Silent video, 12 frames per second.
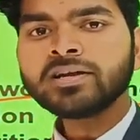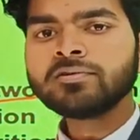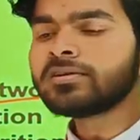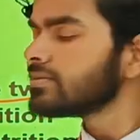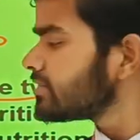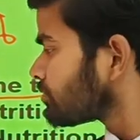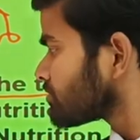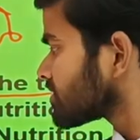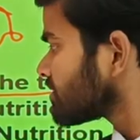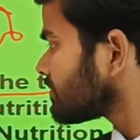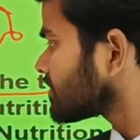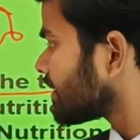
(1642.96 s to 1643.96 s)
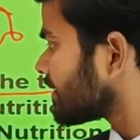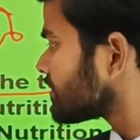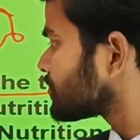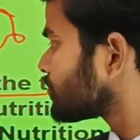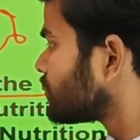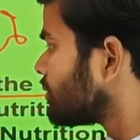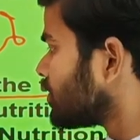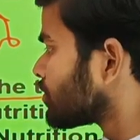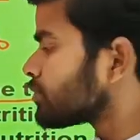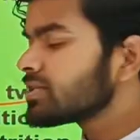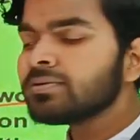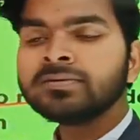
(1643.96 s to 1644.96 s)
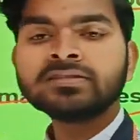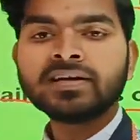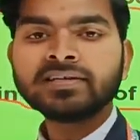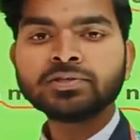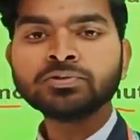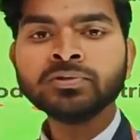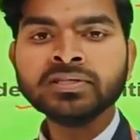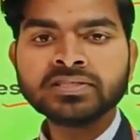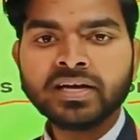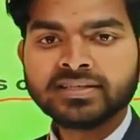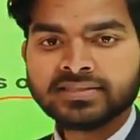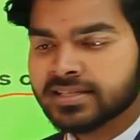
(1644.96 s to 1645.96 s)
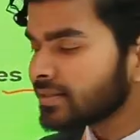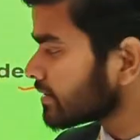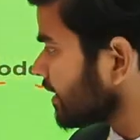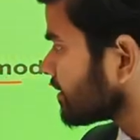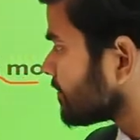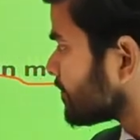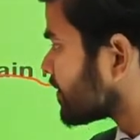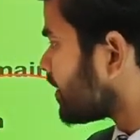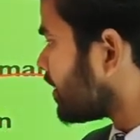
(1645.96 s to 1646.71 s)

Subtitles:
about the question number 32? Question number 32 is asking that